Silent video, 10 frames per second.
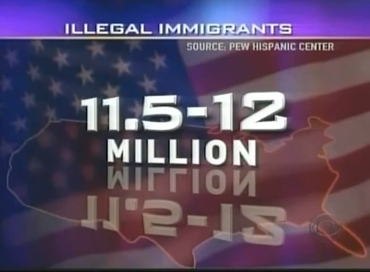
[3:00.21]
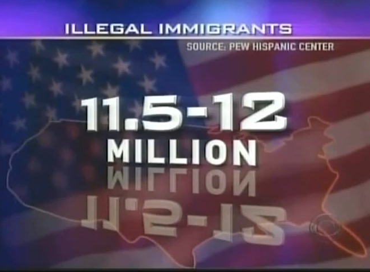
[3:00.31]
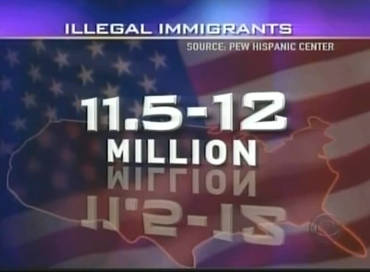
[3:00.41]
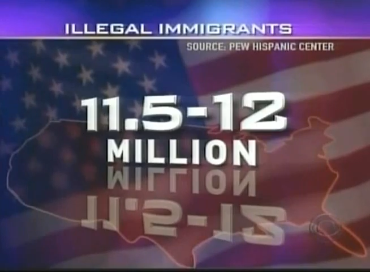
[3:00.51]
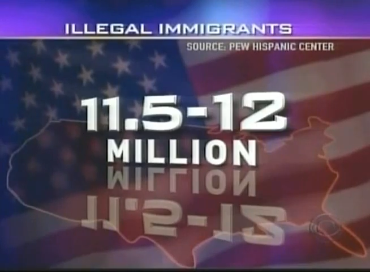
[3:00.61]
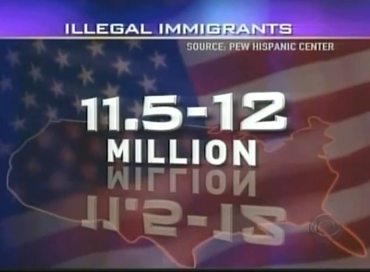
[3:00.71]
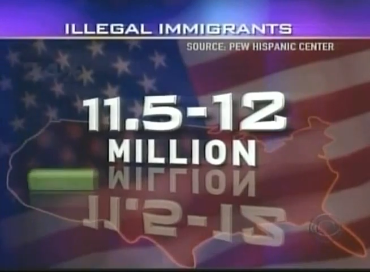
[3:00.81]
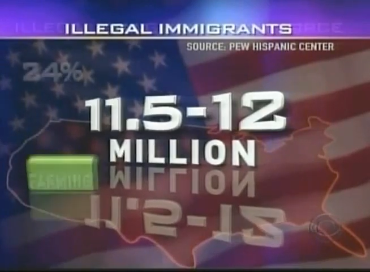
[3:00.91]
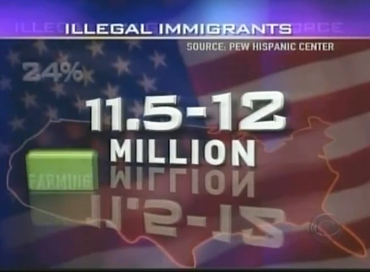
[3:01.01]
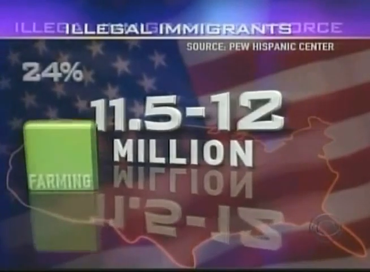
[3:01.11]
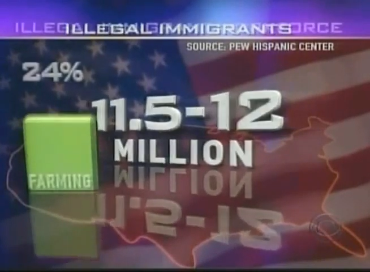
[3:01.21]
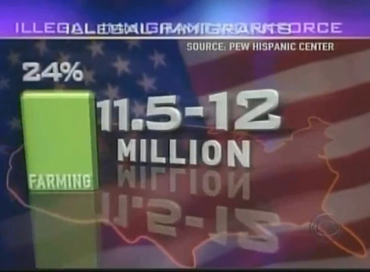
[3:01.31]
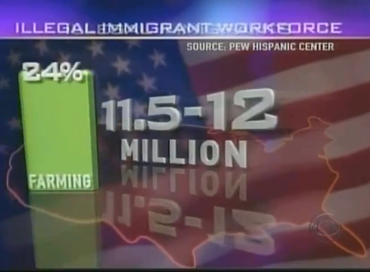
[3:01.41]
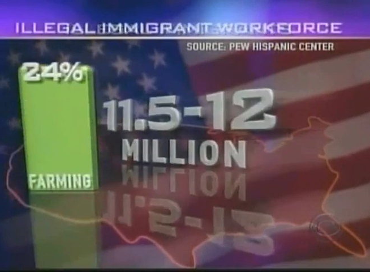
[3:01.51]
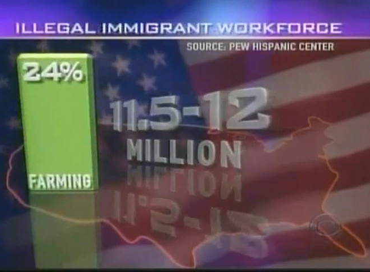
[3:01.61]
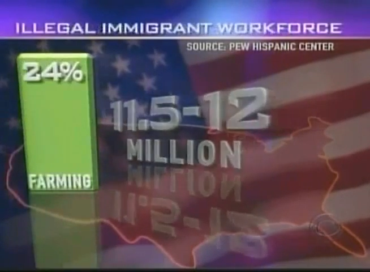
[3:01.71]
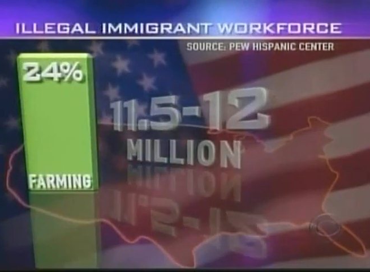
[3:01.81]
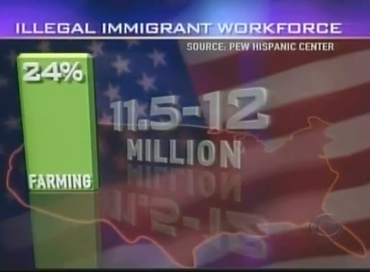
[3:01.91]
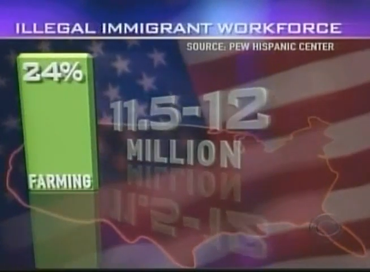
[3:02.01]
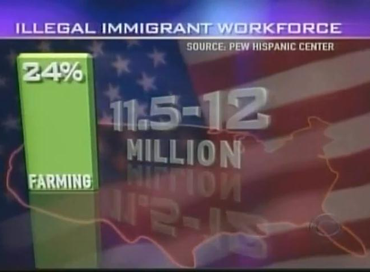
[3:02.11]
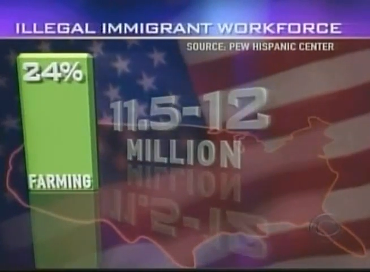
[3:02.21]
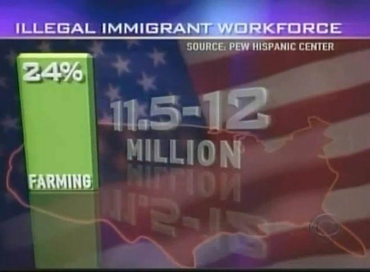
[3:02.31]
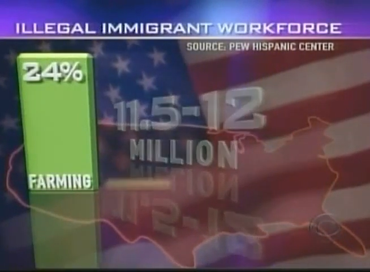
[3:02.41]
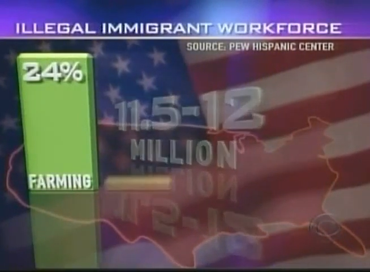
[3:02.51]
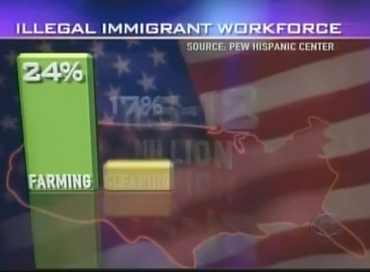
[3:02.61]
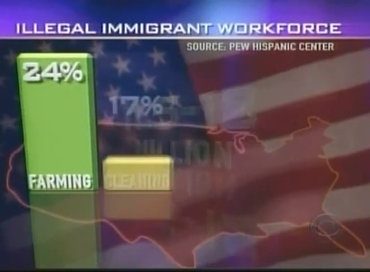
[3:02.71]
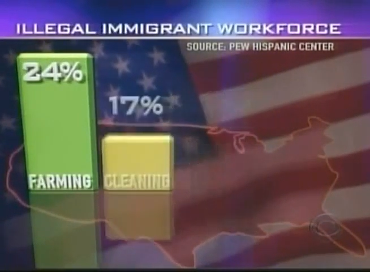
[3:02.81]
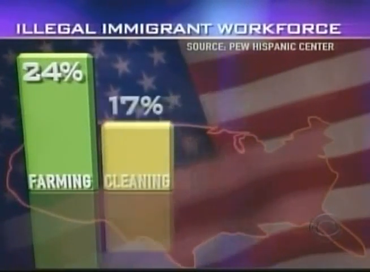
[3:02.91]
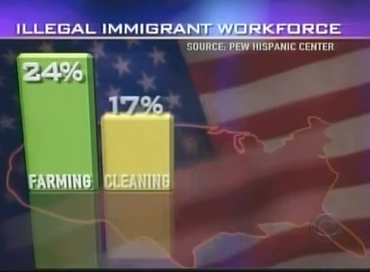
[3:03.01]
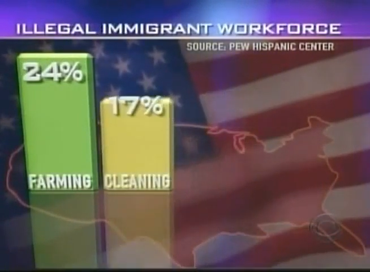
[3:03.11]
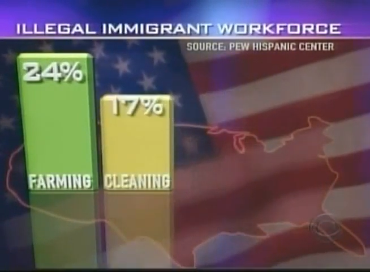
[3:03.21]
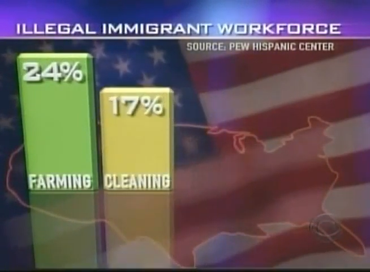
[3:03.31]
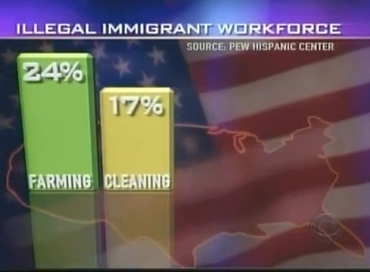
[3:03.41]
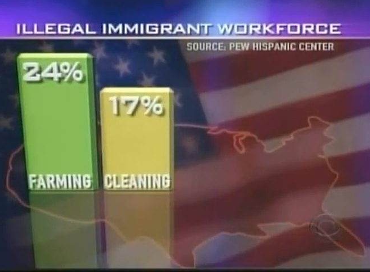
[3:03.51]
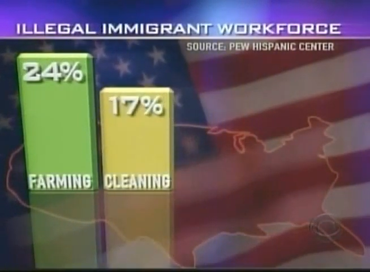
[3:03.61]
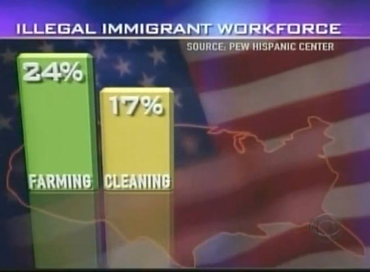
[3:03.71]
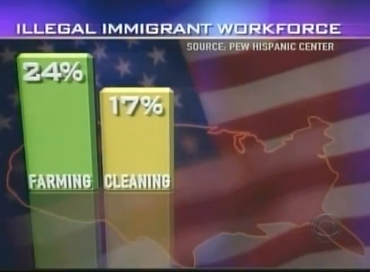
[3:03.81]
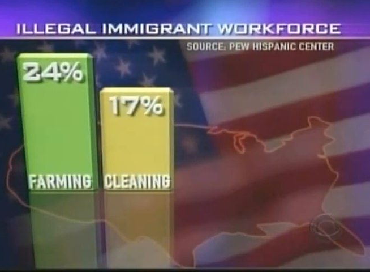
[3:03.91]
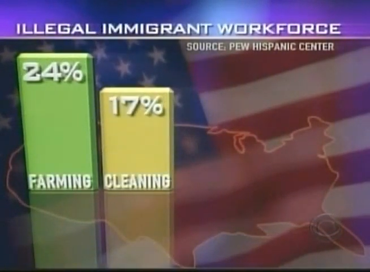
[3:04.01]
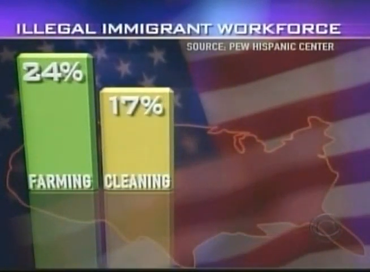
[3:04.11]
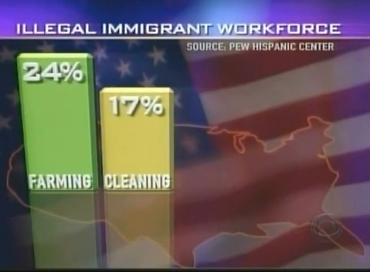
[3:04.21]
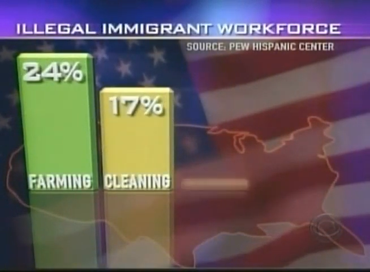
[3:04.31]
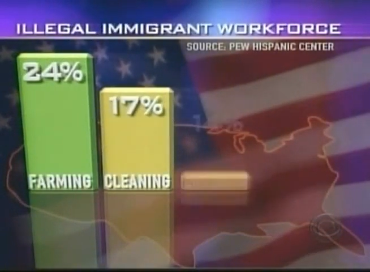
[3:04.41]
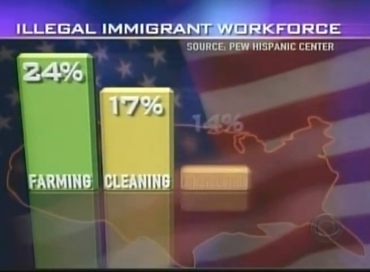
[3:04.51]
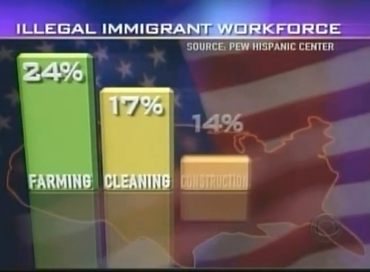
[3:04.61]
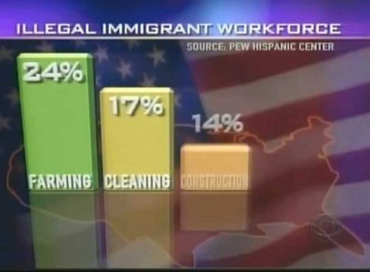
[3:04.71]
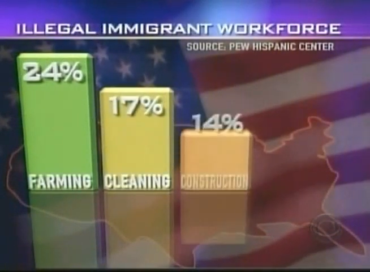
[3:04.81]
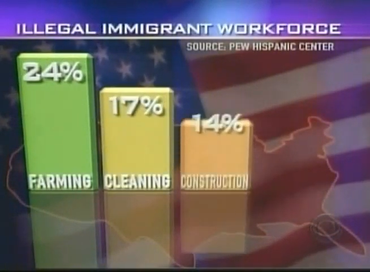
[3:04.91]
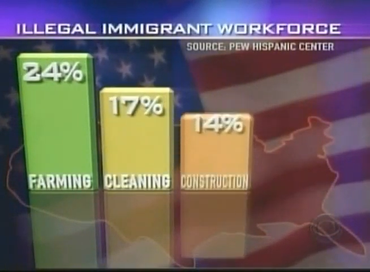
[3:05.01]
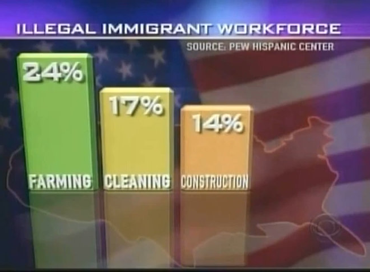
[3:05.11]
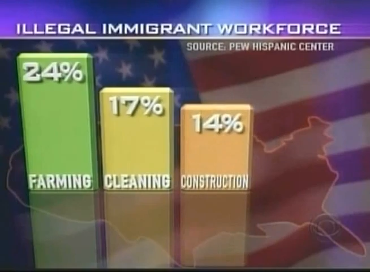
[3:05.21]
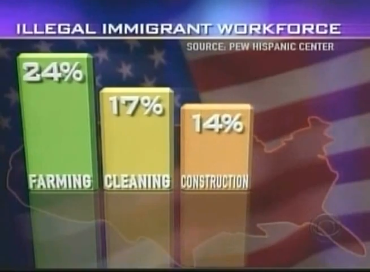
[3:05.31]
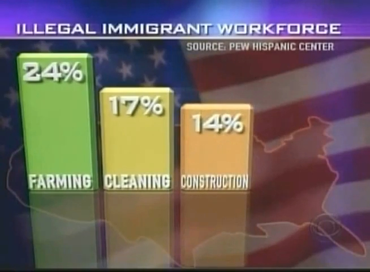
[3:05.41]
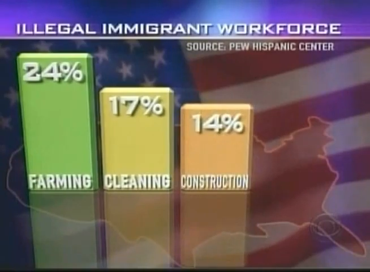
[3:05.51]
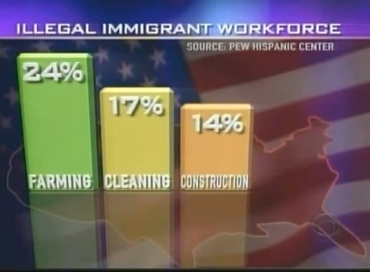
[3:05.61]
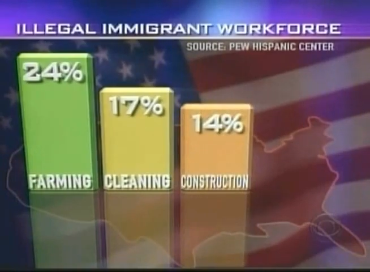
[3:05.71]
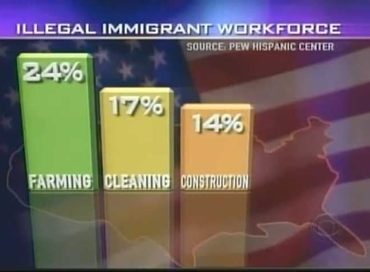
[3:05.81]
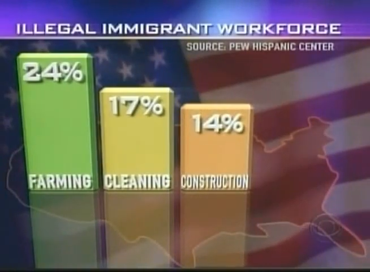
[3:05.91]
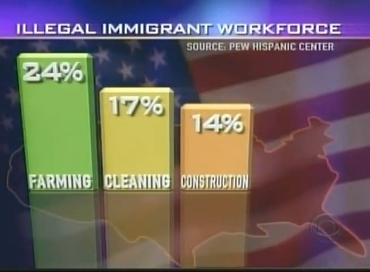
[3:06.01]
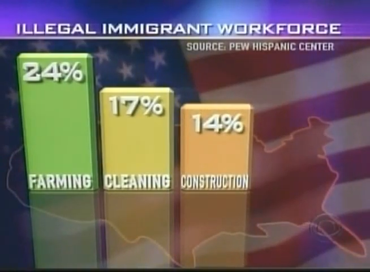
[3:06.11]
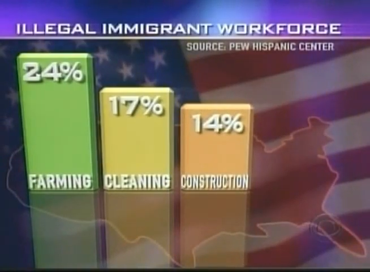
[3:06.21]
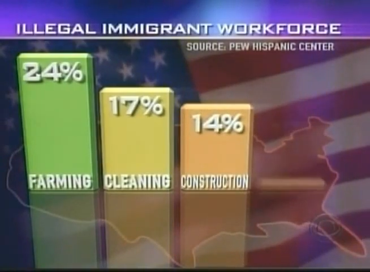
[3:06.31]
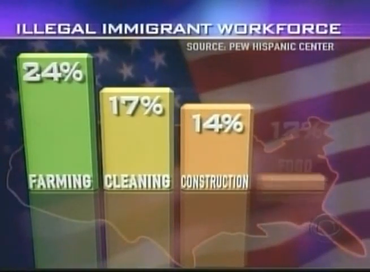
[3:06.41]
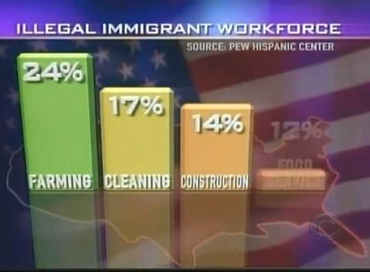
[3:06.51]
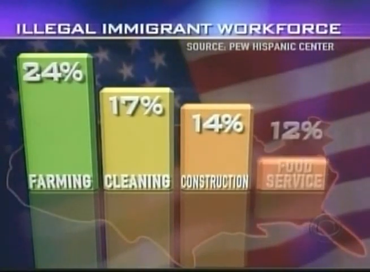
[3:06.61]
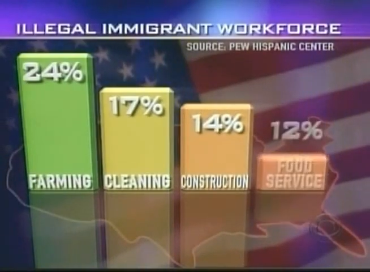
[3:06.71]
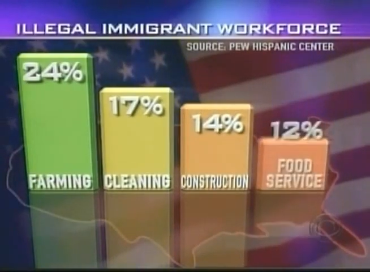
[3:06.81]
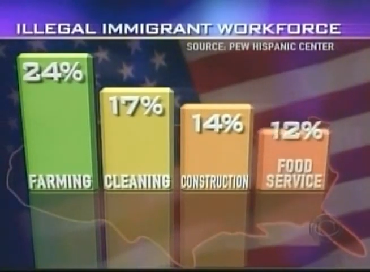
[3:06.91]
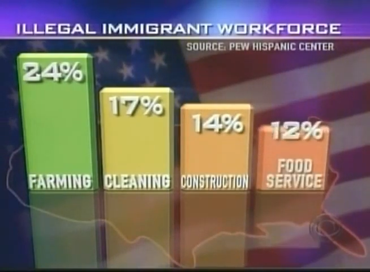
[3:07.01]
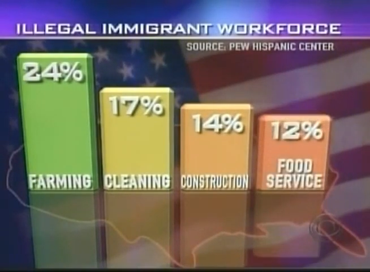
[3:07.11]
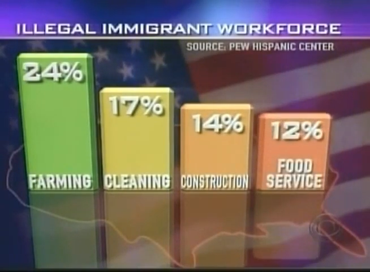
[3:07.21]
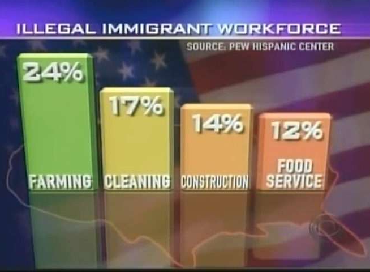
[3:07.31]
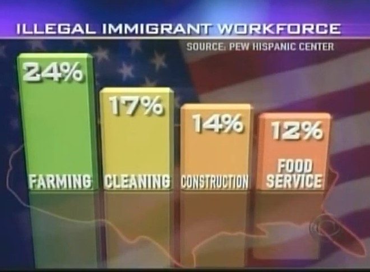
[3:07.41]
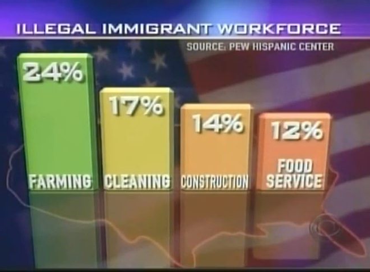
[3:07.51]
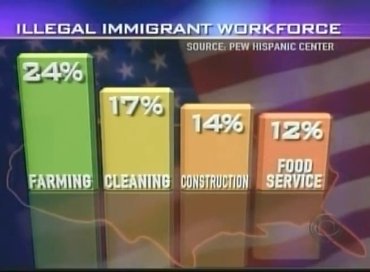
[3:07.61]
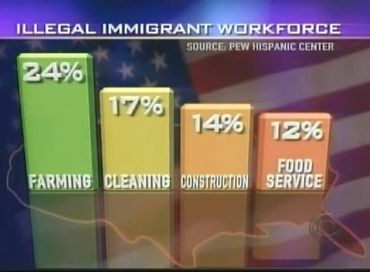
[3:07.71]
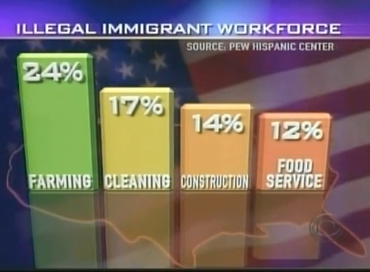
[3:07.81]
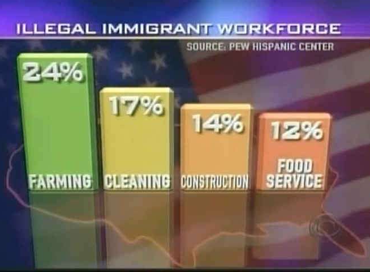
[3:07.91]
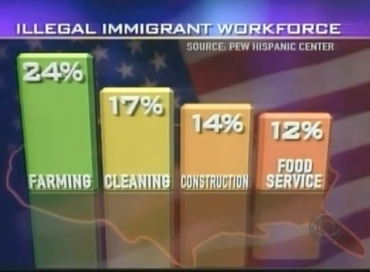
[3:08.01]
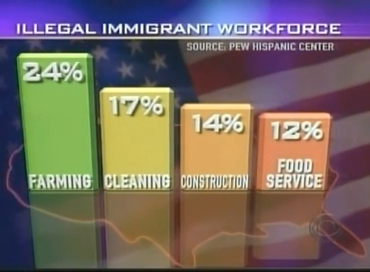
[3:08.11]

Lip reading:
[unreadable: no face in view]